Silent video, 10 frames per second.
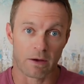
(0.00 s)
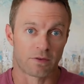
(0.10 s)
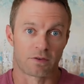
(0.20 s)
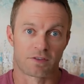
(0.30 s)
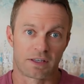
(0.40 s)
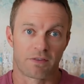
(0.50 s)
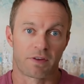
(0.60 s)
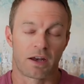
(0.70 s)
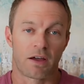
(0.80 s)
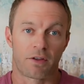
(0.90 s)
or
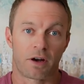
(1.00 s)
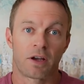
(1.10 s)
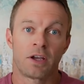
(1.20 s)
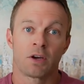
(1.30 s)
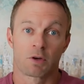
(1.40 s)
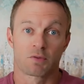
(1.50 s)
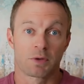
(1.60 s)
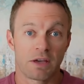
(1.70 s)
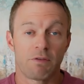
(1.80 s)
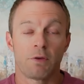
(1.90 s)
significant other, which would
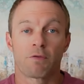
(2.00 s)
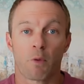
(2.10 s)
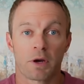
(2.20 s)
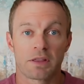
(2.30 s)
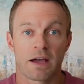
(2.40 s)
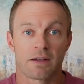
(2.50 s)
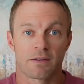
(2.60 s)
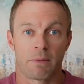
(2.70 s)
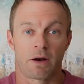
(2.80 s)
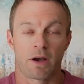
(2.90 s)
give you forty
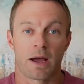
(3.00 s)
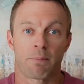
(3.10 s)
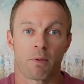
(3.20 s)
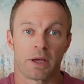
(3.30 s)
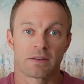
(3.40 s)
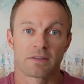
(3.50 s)
thousand Marriott points.